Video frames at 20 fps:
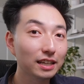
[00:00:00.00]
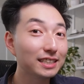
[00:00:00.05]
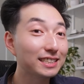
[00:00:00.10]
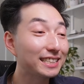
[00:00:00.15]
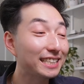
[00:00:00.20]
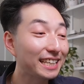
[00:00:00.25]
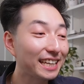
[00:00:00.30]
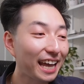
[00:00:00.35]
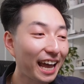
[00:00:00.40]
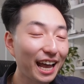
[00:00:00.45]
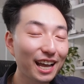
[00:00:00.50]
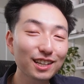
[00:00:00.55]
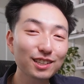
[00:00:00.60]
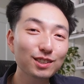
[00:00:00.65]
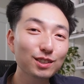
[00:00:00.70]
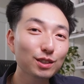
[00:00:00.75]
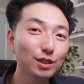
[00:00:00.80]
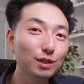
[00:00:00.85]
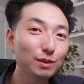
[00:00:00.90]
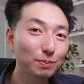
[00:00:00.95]
Is the
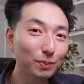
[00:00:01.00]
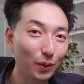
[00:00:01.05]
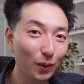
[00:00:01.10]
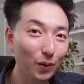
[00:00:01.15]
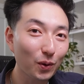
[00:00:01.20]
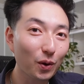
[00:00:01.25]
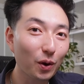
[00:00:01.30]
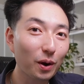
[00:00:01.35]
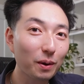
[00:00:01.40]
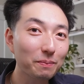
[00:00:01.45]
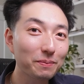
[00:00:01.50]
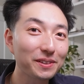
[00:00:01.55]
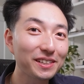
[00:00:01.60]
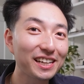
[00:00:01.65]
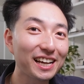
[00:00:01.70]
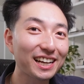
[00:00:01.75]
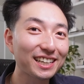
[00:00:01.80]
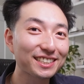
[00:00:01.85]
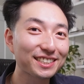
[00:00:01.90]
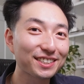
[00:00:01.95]
ASUS ProArt
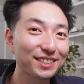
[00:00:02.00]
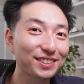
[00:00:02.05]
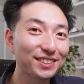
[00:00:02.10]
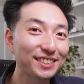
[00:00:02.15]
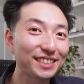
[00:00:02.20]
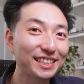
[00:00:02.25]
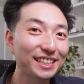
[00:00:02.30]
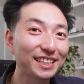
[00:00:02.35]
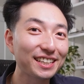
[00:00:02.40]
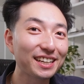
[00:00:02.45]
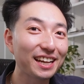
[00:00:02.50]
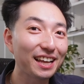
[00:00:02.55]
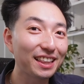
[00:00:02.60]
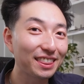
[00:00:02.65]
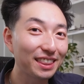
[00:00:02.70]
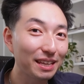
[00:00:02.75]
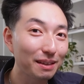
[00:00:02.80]
PX13